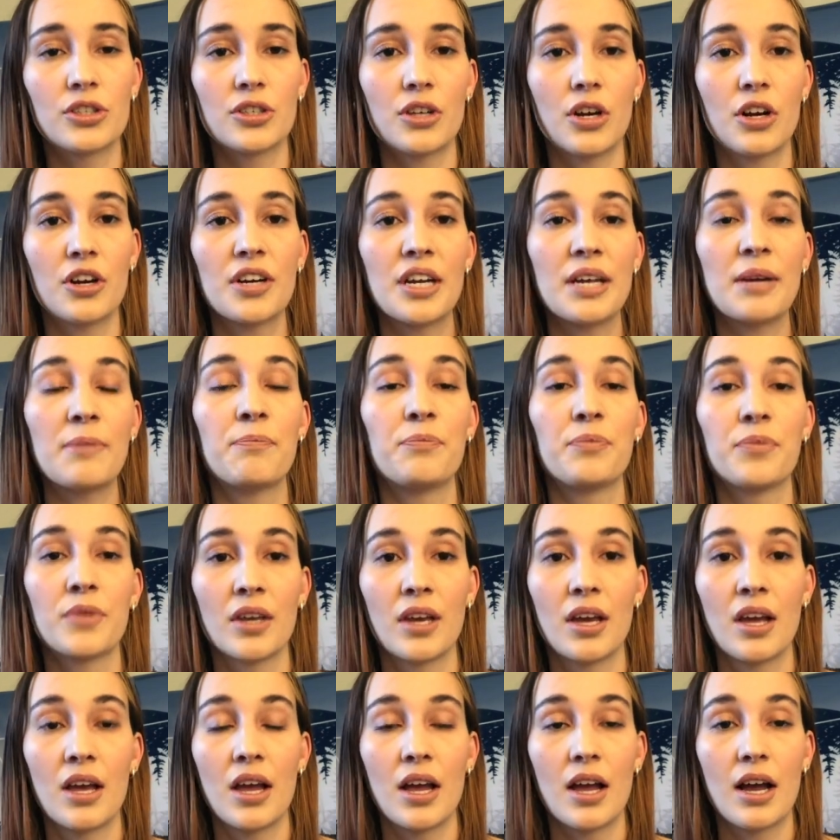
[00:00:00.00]

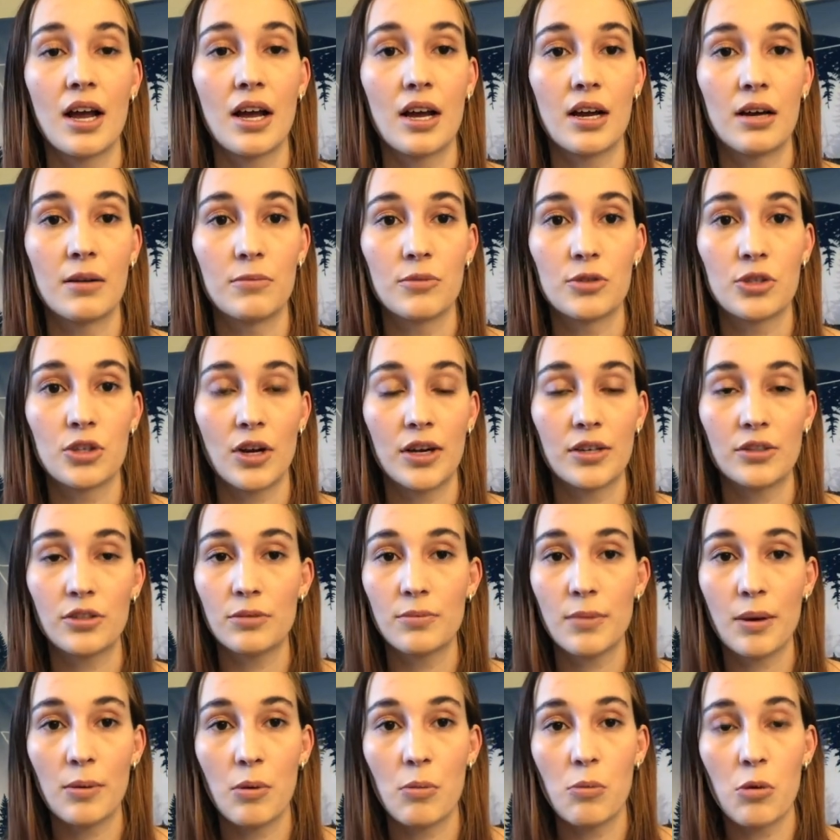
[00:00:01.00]
So I
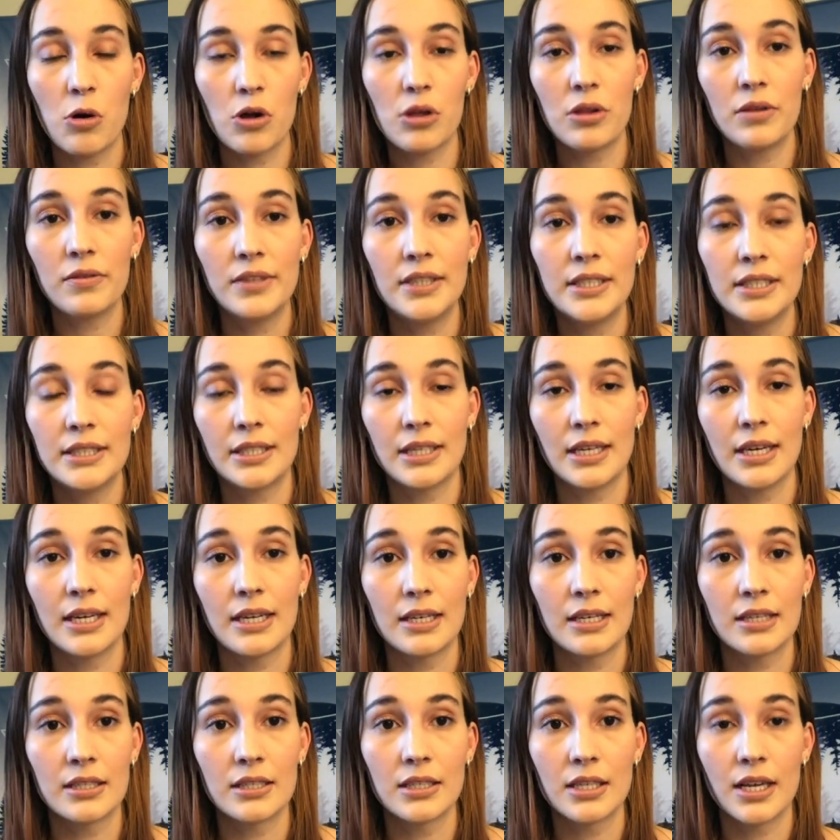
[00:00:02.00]
told my mom all of these
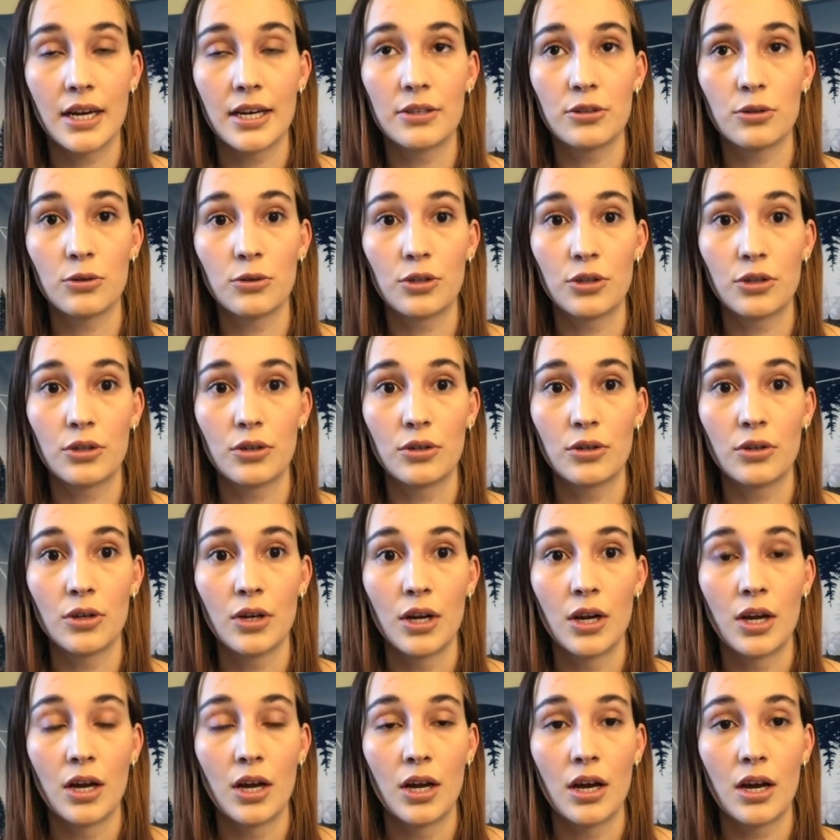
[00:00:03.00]
things. I told her
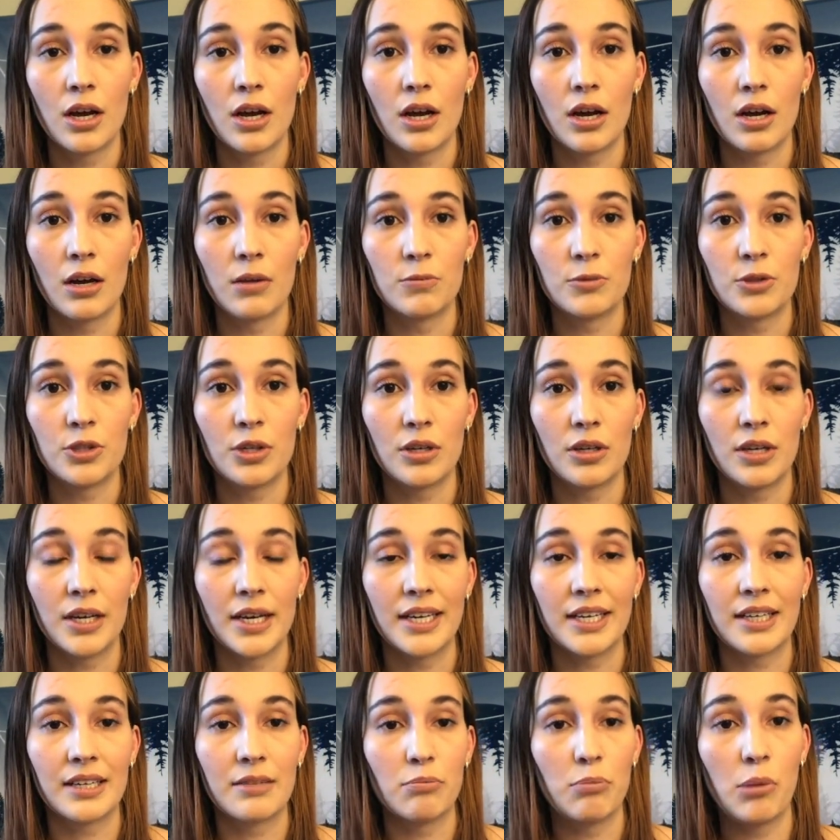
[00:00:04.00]
to
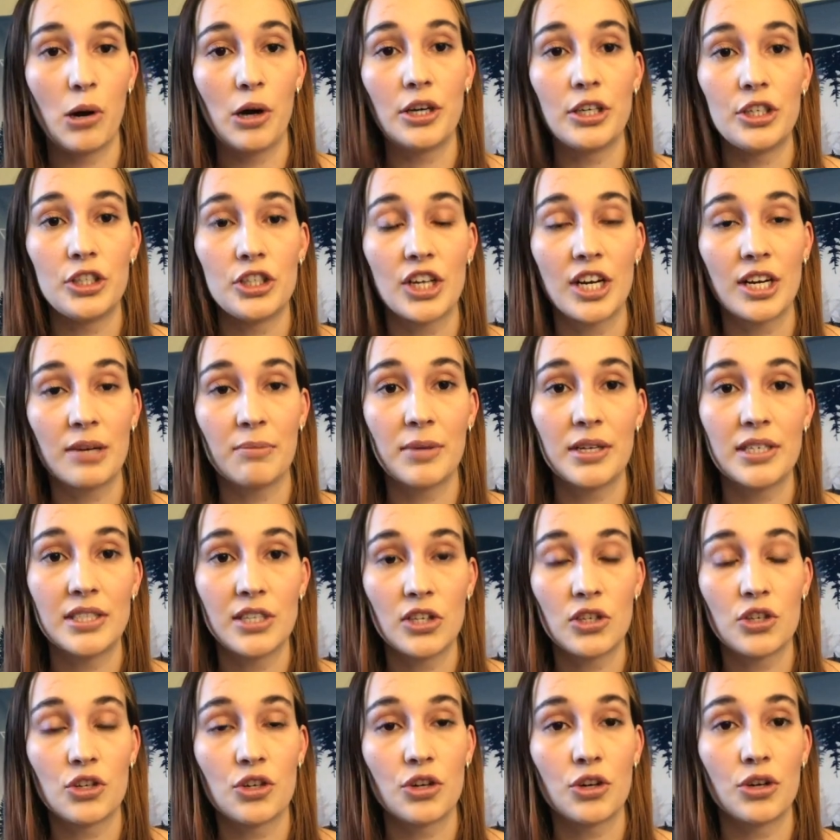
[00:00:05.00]
like body check my
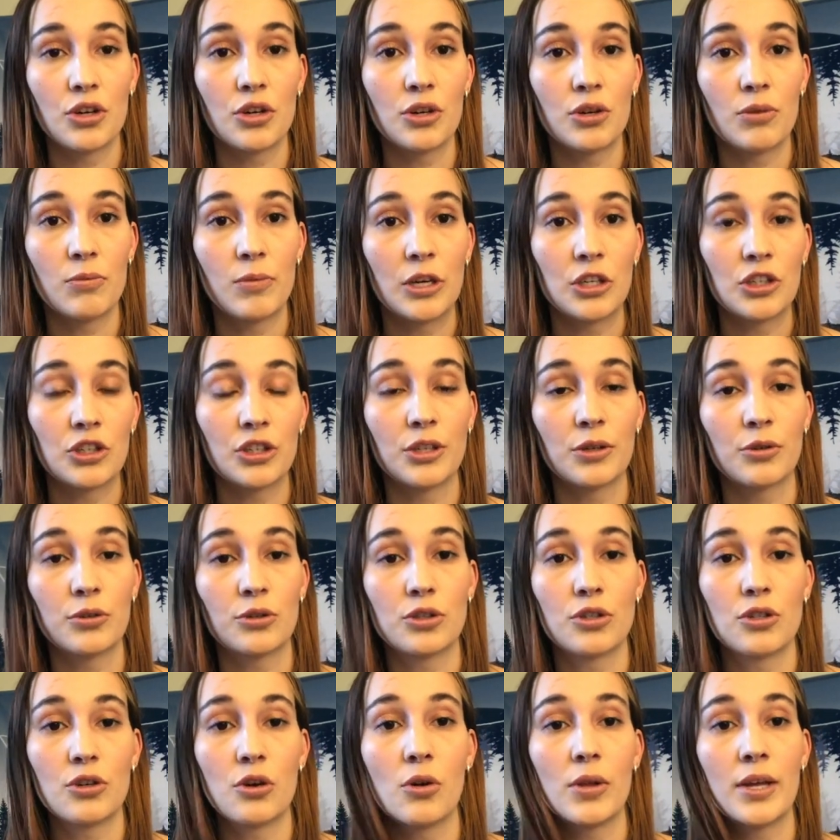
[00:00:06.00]
sister, make sure there
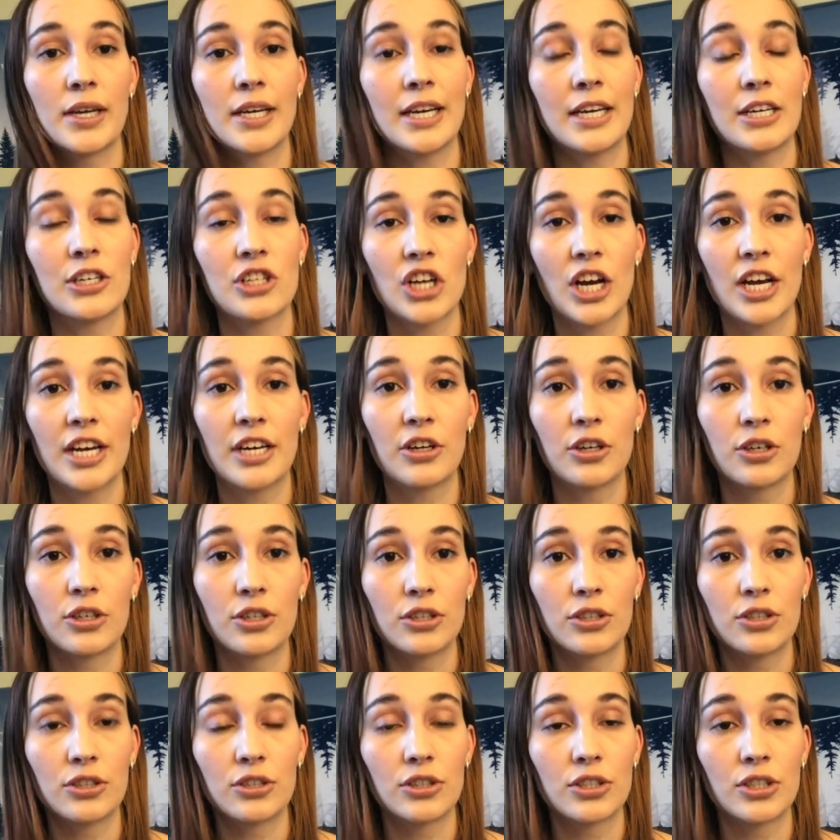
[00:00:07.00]
was no like
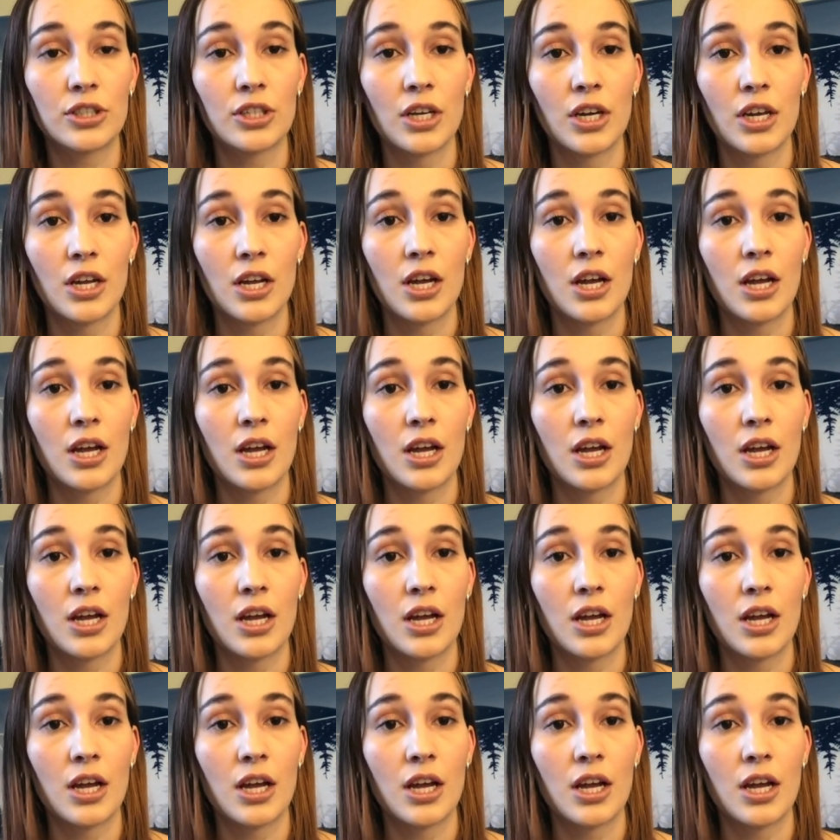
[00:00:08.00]
hitchhikers.